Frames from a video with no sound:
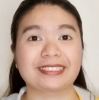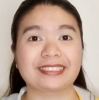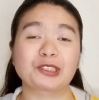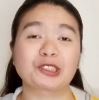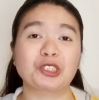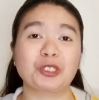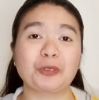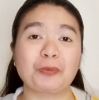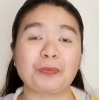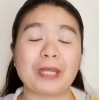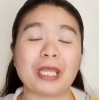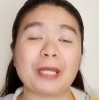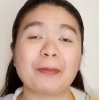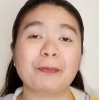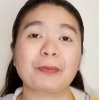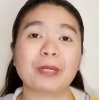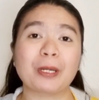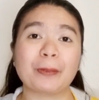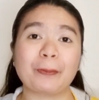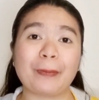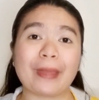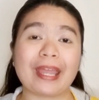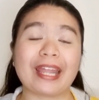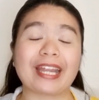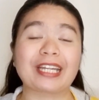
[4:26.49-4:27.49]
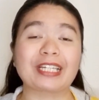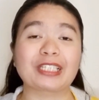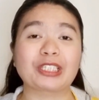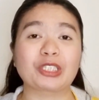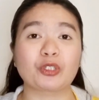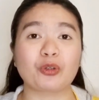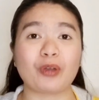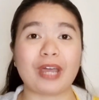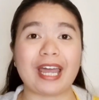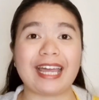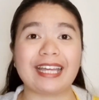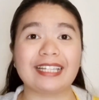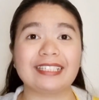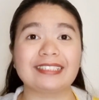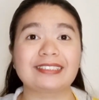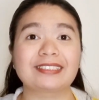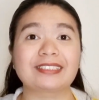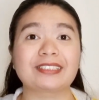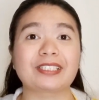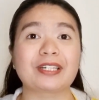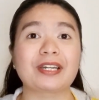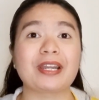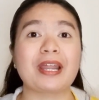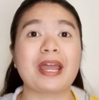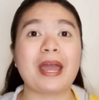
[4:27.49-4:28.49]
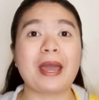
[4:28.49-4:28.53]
to be prepared to answer